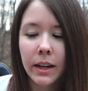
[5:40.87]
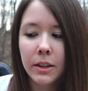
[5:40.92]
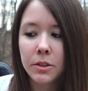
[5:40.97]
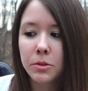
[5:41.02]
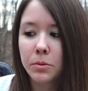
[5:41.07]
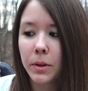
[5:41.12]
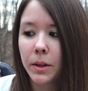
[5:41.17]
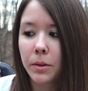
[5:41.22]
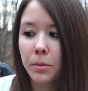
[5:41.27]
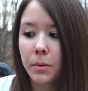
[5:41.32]

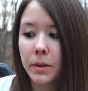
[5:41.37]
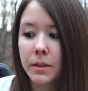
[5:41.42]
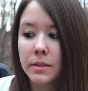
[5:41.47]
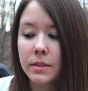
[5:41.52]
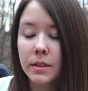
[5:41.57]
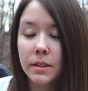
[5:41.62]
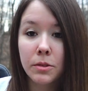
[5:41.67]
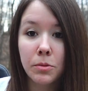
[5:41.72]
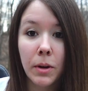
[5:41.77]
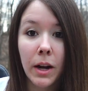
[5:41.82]
Next one was
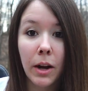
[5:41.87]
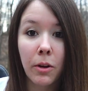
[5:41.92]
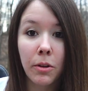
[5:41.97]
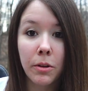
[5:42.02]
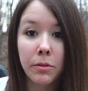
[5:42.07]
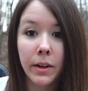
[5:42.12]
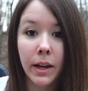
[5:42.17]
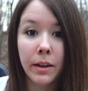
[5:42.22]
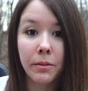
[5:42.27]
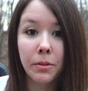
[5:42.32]
this Rock
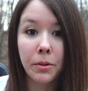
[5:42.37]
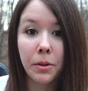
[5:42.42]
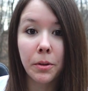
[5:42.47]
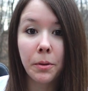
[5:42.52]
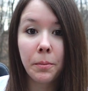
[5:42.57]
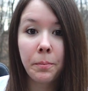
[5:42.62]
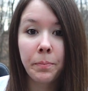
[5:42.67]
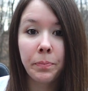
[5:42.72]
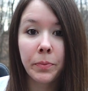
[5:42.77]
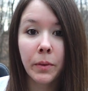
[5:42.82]

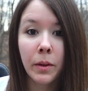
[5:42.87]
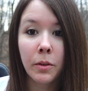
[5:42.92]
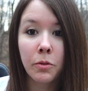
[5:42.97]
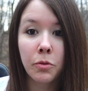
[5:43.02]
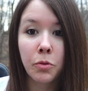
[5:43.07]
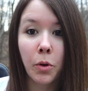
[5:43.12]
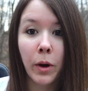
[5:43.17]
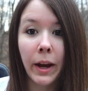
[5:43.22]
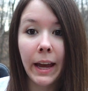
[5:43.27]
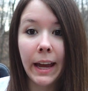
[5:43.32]
Revival
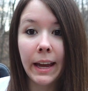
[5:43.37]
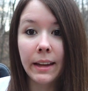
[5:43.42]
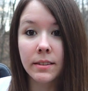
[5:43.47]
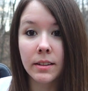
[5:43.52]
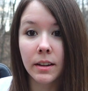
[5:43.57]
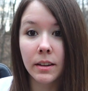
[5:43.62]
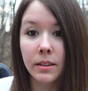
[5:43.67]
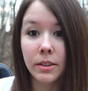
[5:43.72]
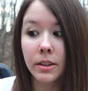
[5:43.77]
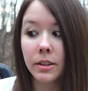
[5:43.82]
for
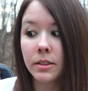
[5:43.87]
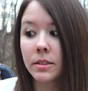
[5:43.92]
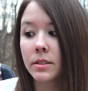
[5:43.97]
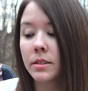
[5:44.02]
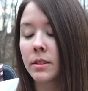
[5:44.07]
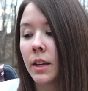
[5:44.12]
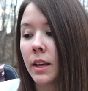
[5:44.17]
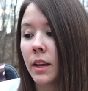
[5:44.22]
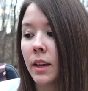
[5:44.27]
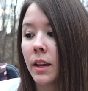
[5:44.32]

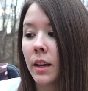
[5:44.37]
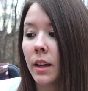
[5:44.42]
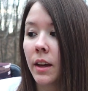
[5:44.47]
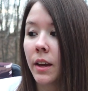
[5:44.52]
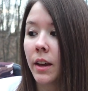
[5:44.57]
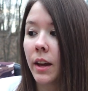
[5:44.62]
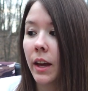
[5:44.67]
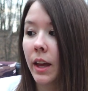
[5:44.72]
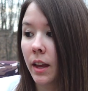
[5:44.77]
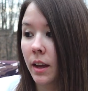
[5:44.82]
$8.
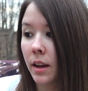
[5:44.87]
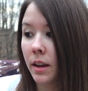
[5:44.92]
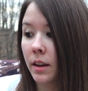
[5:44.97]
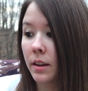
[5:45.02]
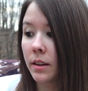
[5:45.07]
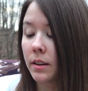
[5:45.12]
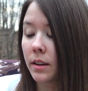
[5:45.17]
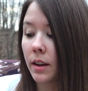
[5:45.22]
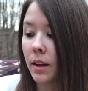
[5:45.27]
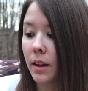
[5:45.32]

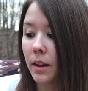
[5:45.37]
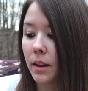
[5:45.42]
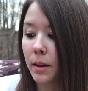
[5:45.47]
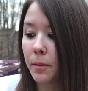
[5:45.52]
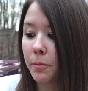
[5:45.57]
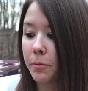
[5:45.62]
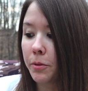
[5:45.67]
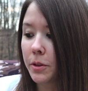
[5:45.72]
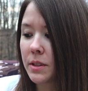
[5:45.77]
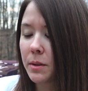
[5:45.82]
And
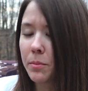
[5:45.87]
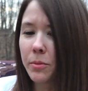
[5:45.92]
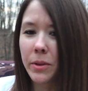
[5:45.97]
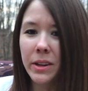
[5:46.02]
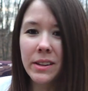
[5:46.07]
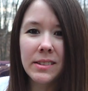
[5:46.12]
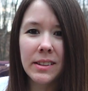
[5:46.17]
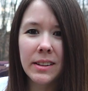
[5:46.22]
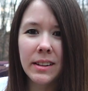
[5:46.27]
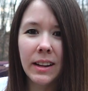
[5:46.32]
for some
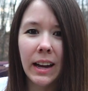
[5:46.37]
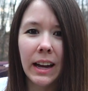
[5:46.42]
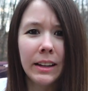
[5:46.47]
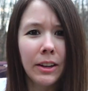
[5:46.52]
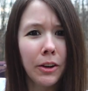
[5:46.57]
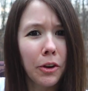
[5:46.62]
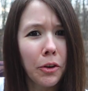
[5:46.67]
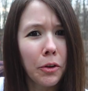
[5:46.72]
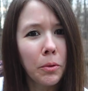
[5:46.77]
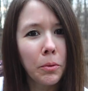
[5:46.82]
reason, I
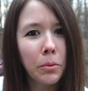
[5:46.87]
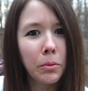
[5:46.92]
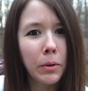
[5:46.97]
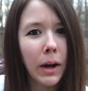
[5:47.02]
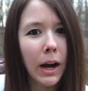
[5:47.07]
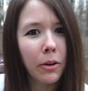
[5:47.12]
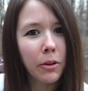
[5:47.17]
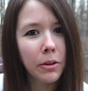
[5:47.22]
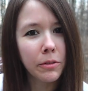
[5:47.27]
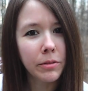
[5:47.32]
knew
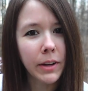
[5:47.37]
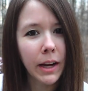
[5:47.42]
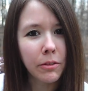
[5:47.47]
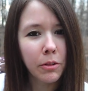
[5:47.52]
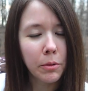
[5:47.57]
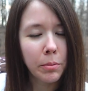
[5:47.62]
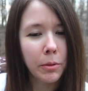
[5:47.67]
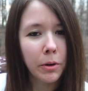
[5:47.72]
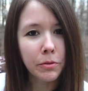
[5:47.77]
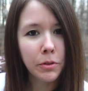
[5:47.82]
Rock
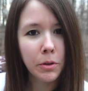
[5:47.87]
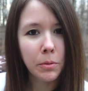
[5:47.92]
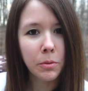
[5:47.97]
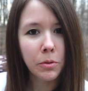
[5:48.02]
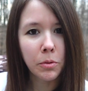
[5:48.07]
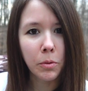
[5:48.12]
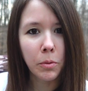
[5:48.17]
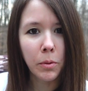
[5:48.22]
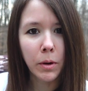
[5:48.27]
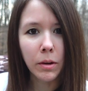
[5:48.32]
Revival
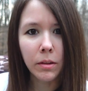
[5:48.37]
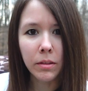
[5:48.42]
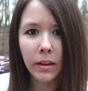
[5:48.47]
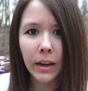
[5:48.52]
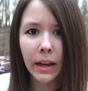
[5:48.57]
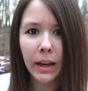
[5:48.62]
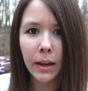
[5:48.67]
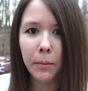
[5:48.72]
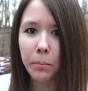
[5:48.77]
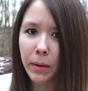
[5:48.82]
perfumes were worth
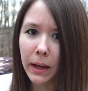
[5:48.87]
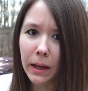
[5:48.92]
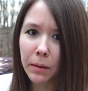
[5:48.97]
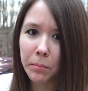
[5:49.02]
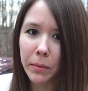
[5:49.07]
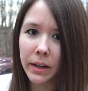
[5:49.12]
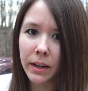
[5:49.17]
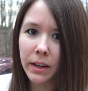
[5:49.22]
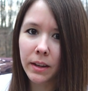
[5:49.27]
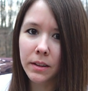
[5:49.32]
like big
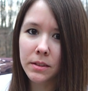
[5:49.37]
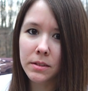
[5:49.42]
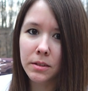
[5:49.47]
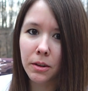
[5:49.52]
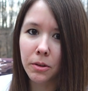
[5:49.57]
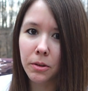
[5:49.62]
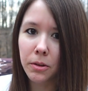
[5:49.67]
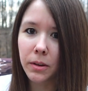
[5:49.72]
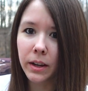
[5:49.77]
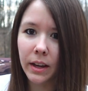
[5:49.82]
money.
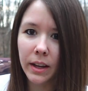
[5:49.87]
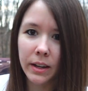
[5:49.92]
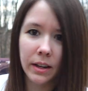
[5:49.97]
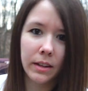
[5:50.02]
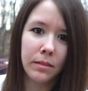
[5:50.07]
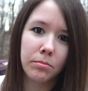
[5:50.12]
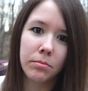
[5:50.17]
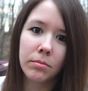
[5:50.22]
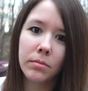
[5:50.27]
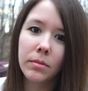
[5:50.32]
So again,
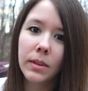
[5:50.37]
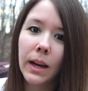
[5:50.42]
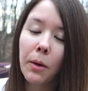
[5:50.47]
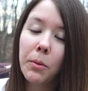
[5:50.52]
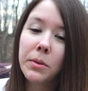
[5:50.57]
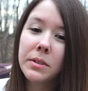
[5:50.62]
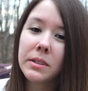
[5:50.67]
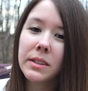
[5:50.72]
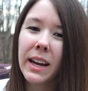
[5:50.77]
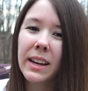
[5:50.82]
I
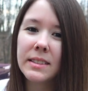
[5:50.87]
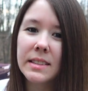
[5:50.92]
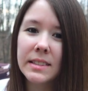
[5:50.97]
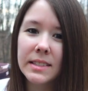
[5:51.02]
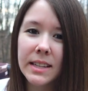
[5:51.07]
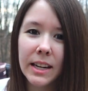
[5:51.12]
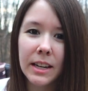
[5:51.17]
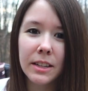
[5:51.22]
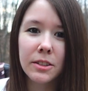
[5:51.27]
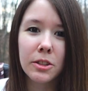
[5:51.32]
wasn't
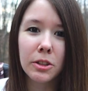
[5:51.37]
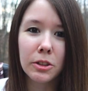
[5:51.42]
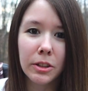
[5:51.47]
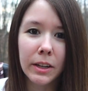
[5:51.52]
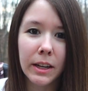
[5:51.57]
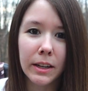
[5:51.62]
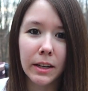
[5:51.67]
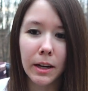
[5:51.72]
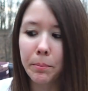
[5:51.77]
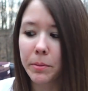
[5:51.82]
hesitating to
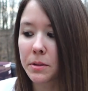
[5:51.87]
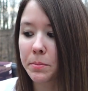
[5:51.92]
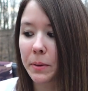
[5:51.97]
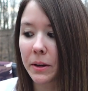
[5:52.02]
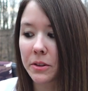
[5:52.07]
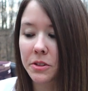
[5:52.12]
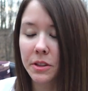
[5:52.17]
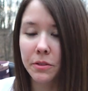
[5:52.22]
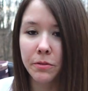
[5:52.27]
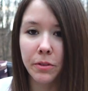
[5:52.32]
look it up,
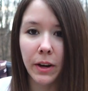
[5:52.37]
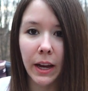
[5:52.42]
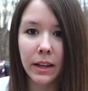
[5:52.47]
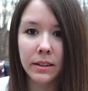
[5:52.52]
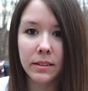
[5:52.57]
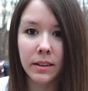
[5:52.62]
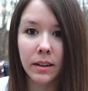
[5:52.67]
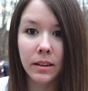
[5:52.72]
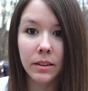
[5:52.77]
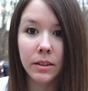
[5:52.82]
especially for
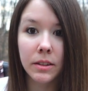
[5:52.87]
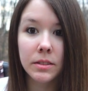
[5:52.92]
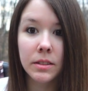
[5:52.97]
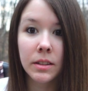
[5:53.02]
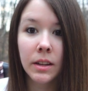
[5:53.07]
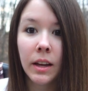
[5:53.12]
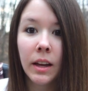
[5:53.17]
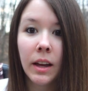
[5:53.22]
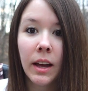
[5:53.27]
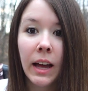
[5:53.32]
$8.
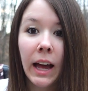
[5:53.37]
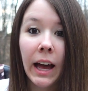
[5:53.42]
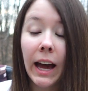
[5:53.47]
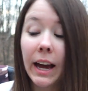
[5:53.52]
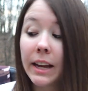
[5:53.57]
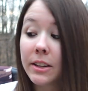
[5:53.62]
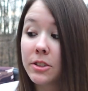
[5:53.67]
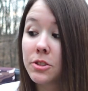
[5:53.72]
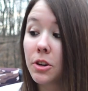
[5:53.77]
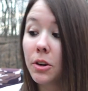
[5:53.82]

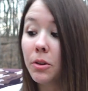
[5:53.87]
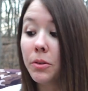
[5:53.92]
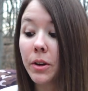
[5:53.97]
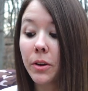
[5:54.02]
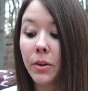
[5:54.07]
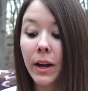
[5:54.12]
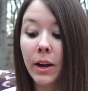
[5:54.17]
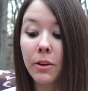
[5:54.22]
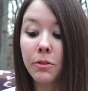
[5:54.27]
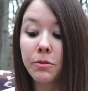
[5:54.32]
I don't
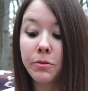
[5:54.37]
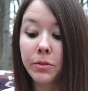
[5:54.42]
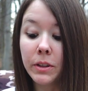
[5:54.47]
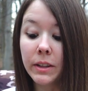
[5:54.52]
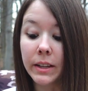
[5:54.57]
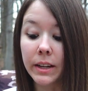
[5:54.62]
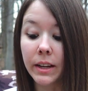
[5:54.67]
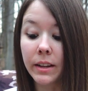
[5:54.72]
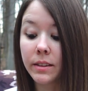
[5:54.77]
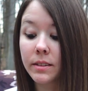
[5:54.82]
know how
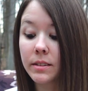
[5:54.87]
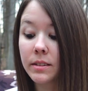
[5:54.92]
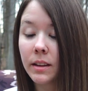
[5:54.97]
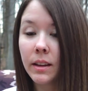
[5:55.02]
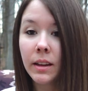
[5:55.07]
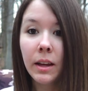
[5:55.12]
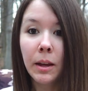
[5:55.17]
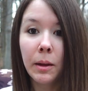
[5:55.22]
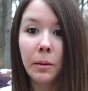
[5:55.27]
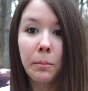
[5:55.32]
full it is
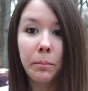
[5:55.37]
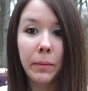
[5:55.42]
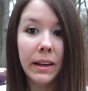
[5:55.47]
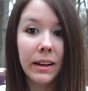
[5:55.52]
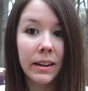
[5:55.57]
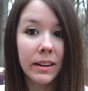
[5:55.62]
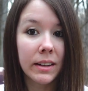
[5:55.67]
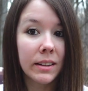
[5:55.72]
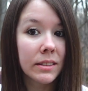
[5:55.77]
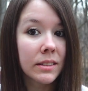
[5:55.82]

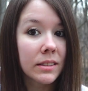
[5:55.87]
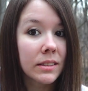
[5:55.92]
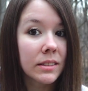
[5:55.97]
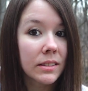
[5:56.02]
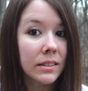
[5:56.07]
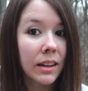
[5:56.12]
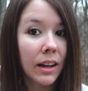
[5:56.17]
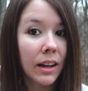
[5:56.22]
because